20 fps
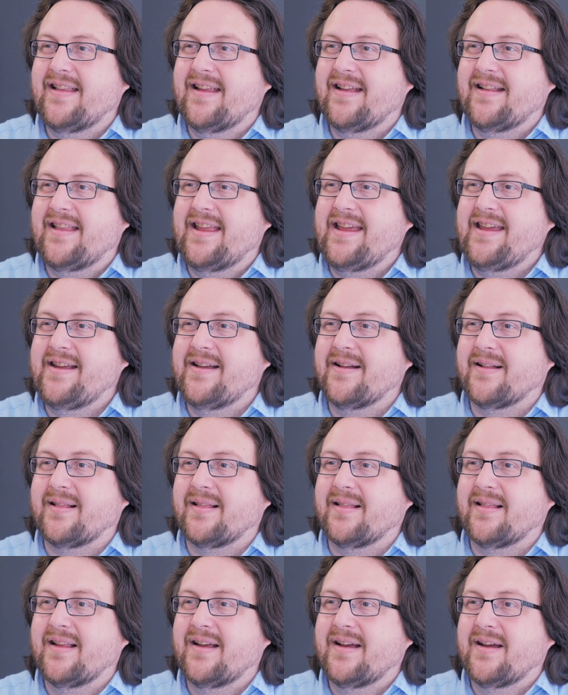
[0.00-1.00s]

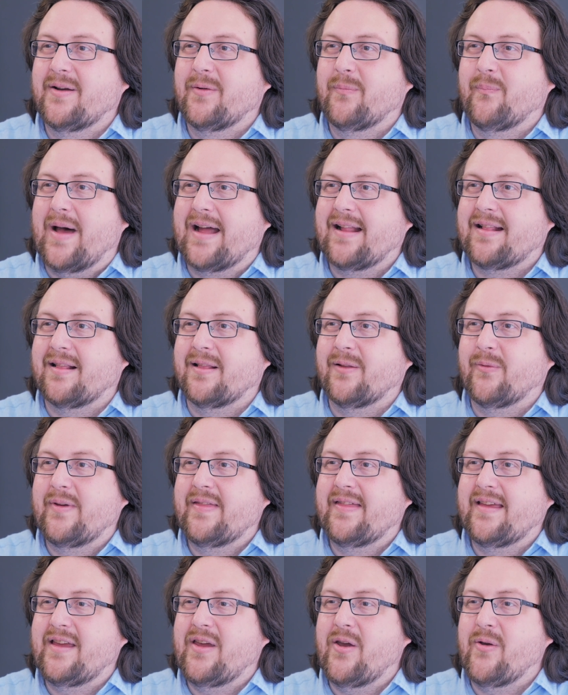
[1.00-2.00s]
legal battle with
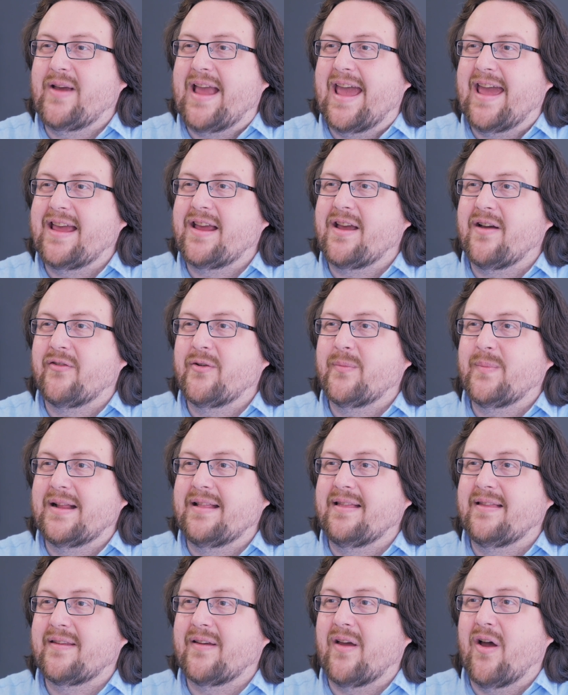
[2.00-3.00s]
the UK
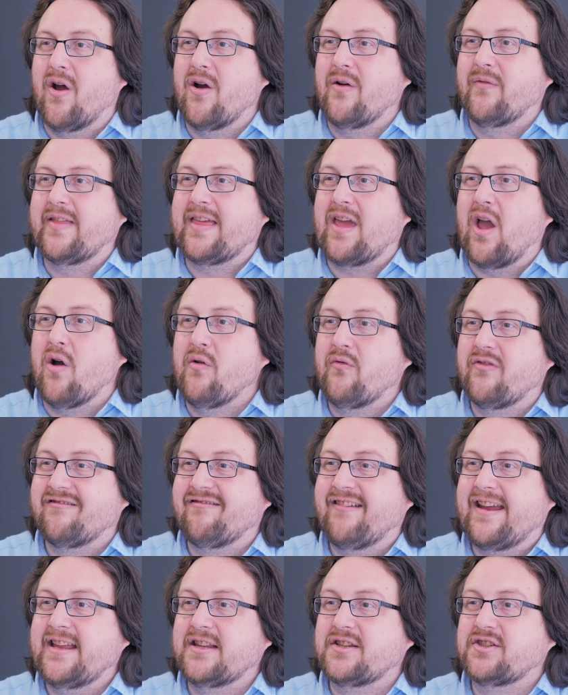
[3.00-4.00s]
government over the
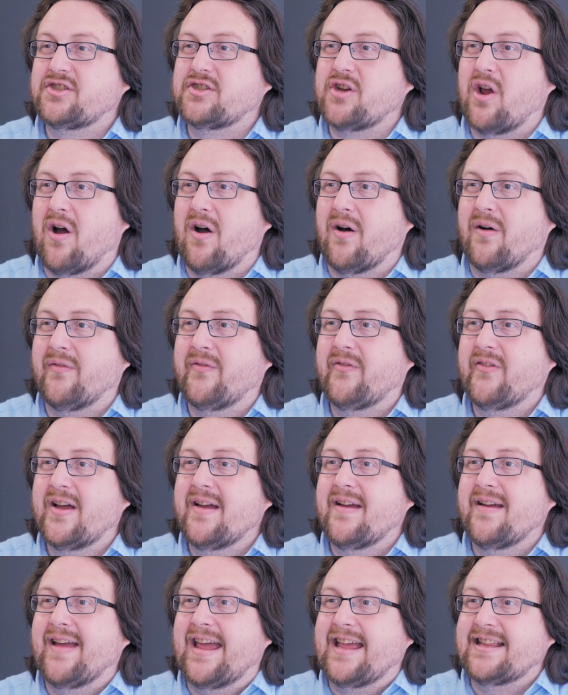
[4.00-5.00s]
overreach of
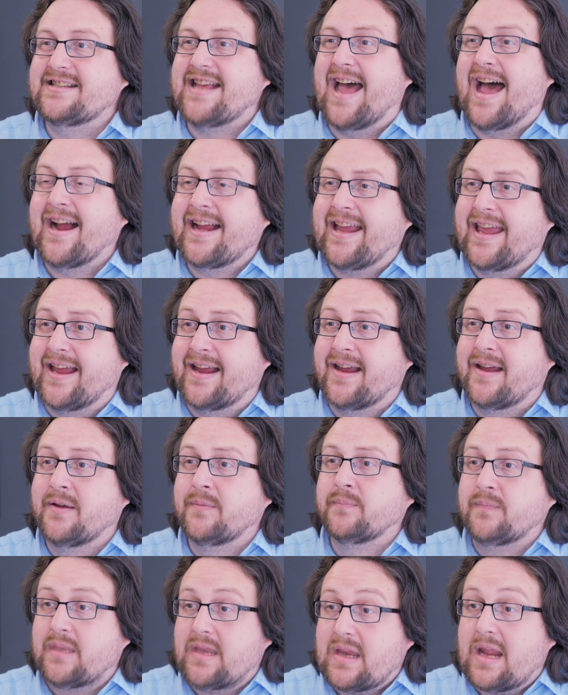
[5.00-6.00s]
its hacking.
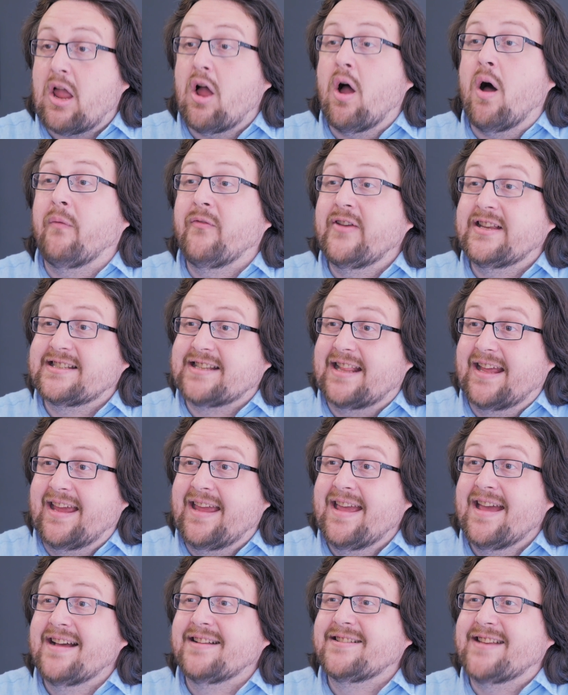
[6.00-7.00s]
Obviously,
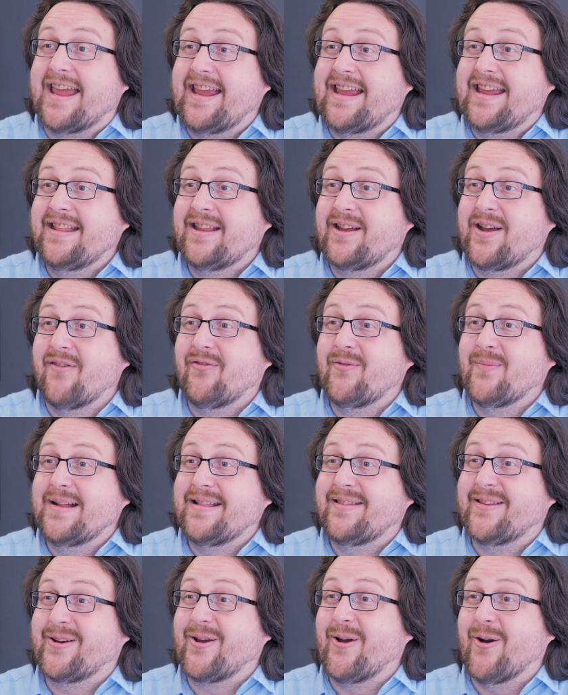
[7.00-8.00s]
taking the
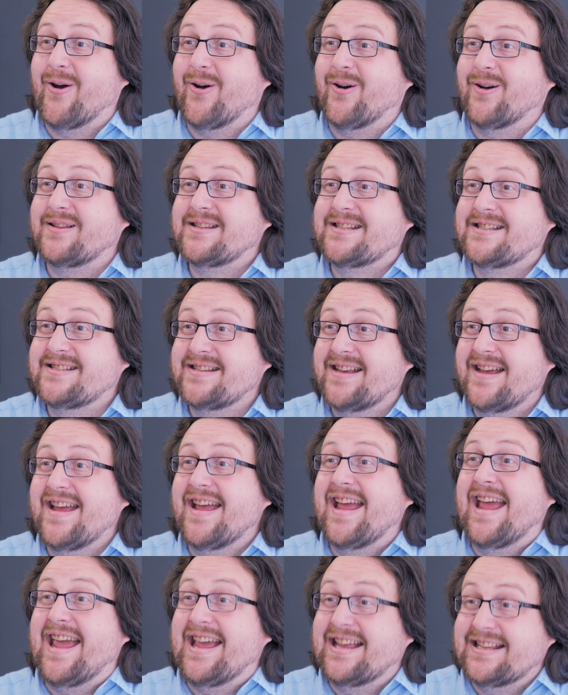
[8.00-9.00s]
government to court
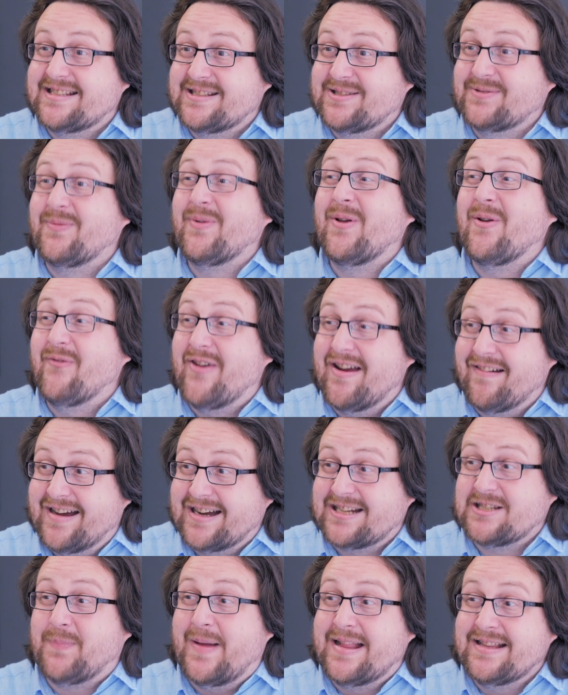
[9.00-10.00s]
is very
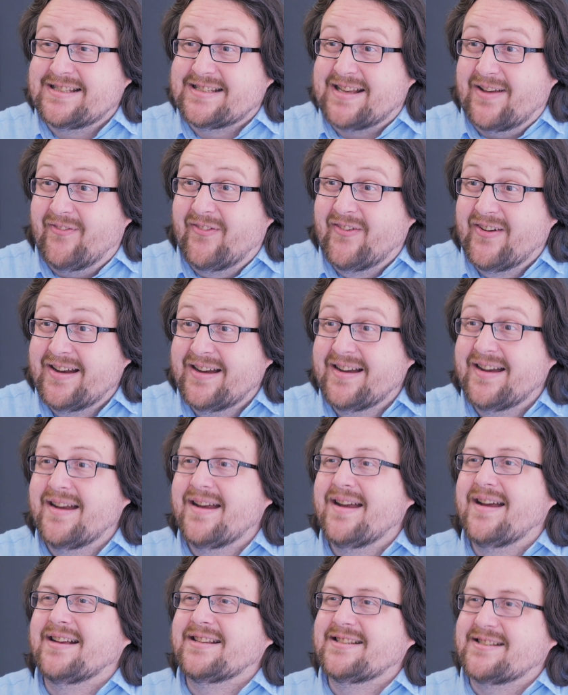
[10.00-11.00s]
expensive,
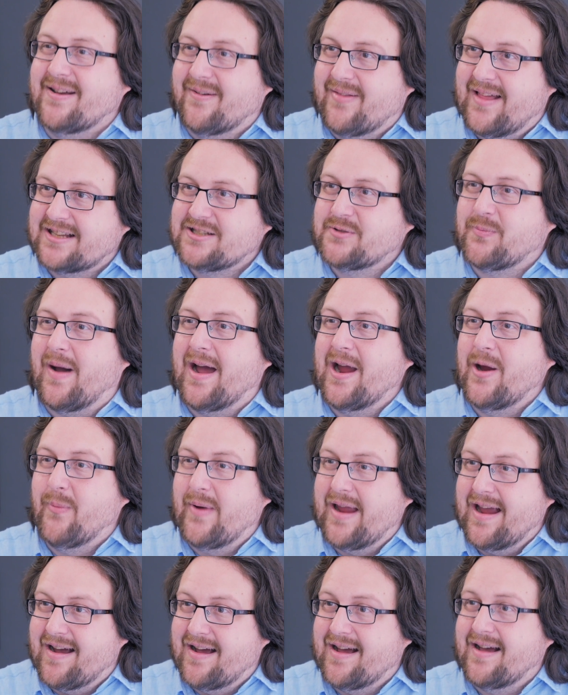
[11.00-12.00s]
so that's why
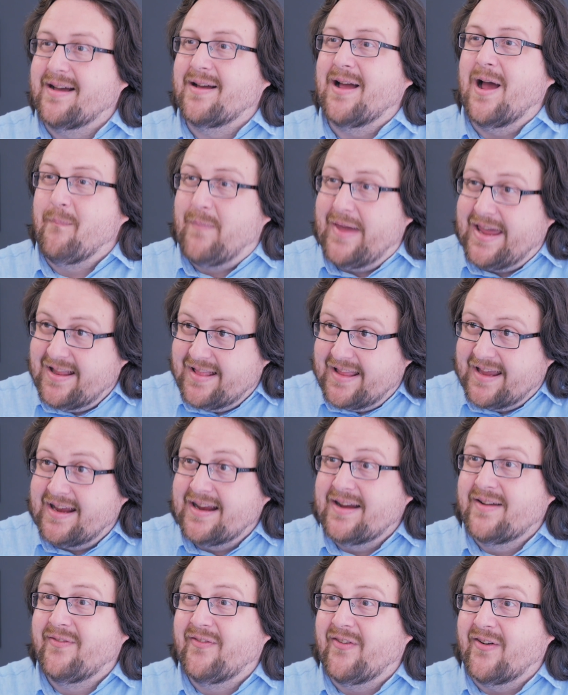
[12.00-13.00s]
we are
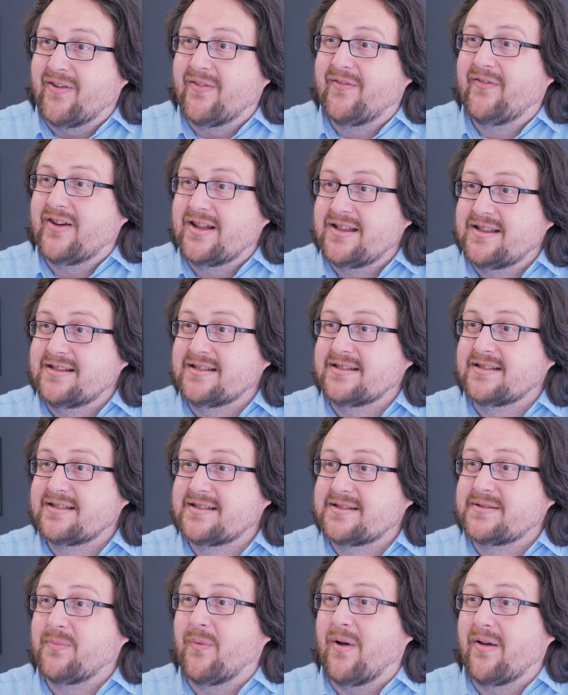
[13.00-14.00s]
appealing for
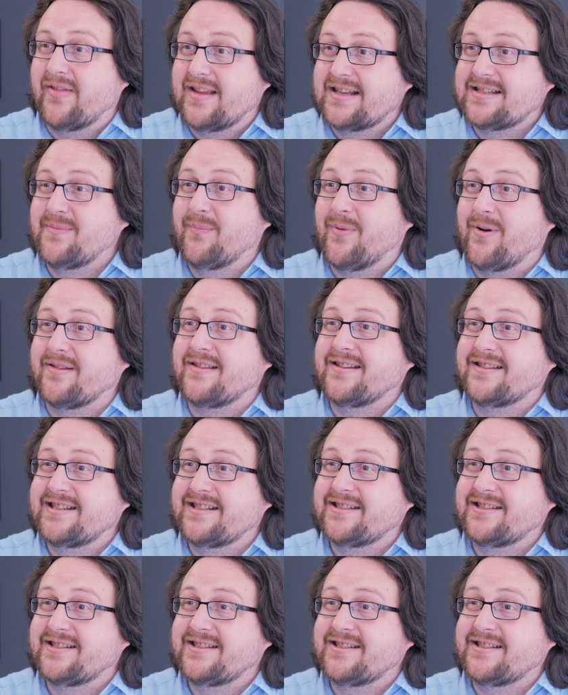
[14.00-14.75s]
funds on this important